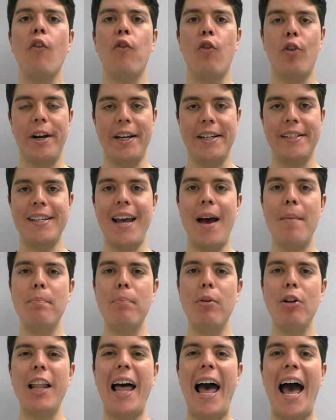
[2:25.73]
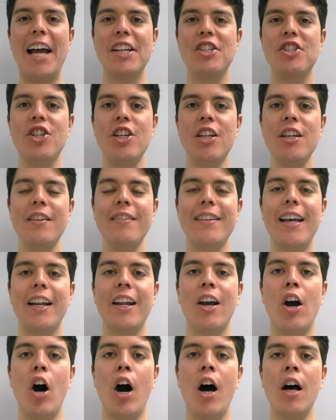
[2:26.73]
For example, a gene
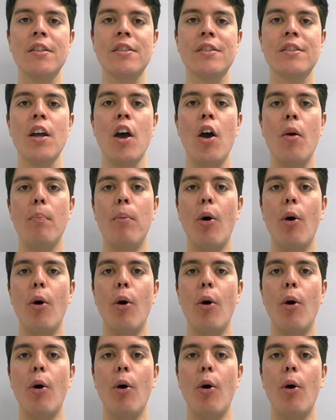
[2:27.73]
that caused